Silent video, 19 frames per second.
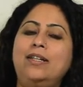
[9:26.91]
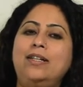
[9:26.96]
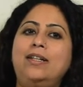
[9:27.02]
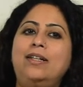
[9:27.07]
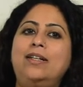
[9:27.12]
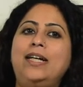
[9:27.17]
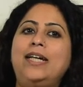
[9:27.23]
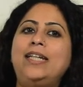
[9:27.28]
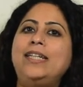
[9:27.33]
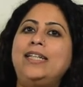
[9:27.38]

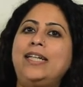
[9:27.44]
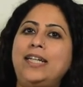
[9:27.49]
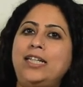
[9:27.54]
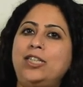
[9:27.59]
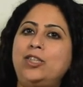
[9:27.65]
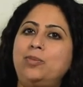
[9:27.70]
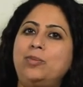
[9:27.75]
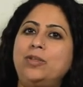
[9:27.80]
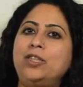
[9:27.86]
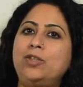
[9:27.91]

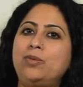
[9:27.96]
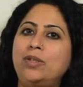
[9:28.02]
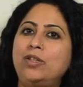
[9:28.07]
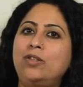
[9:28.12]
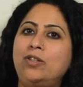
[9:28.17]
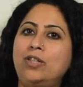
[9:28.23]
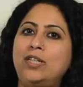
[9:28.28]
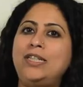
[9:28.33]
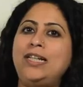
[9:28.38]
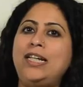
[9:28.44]
engagement with
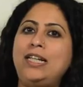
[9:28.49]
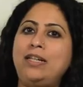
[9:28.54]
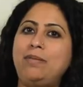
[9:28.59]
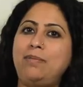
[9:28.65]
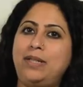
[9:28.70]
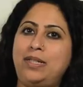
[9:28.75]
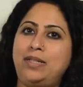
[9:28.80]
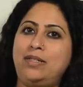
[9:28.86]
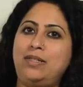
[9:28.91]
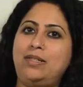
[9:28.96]
on a daily
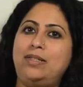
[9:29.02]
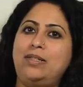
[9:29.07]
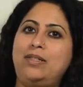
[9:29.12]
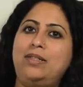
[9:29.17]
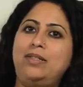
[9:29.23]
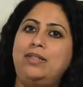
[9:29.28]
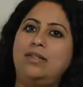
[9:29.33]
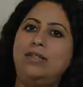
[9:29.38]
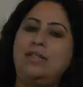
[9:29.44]
basis.